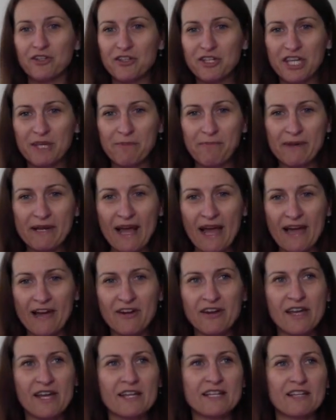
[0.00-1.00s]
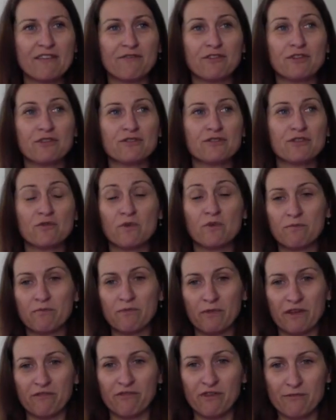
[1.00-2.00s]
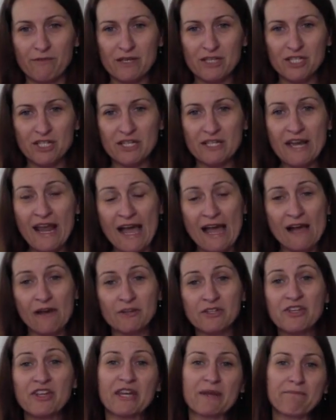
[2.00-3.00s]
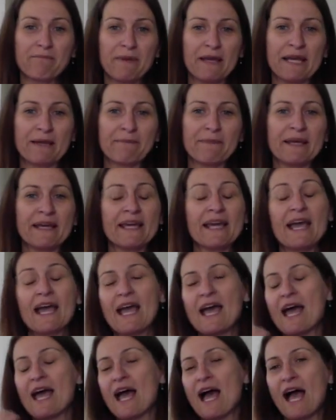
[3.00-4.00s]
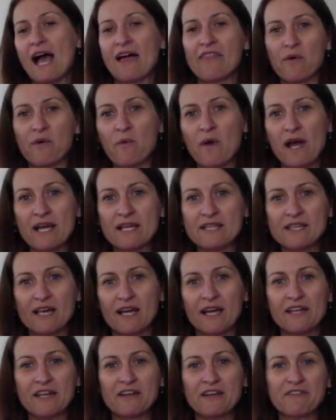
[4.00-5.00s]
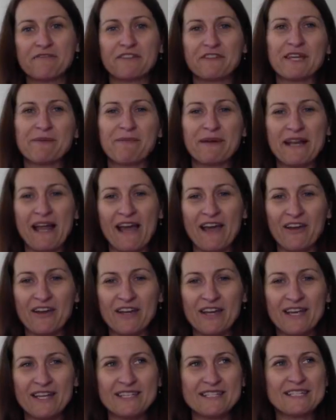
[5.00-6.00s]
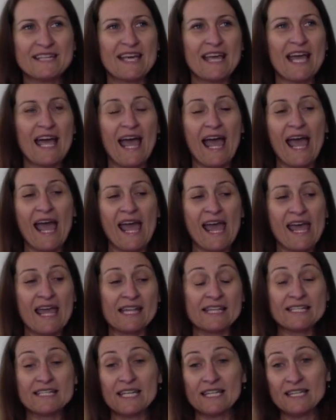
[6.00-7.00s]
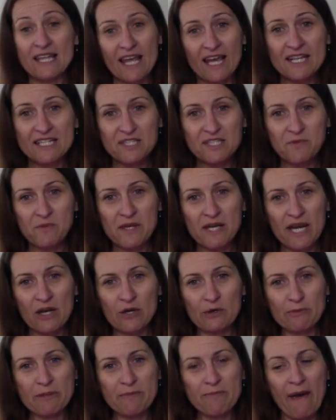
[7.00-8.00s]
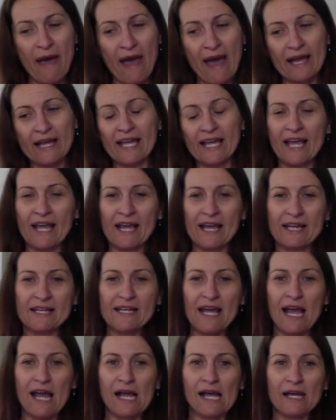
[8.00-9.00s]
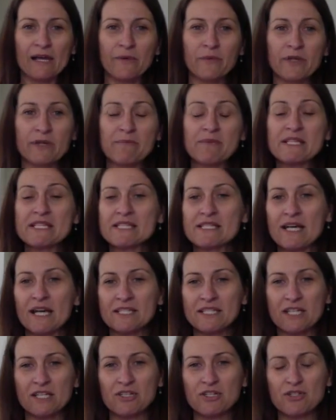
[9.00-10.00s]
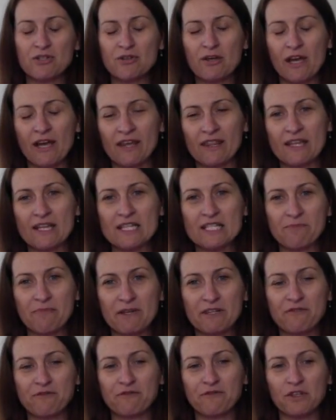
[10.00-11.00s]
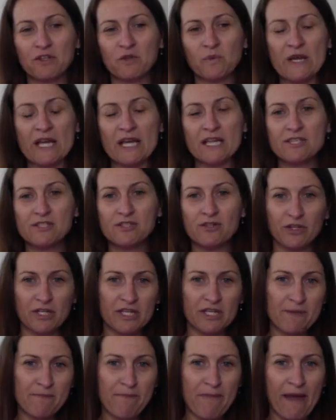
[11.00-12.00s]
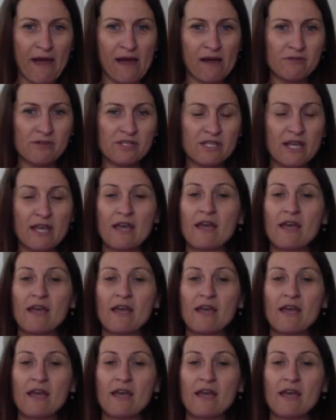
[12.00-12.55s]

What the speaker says: keep an eye on it. If you do want information now, you can ping me. Otherwise, kind of keep an eye on it. And next week I will be back, and I will be starting to, I think, spend a few weeks talking about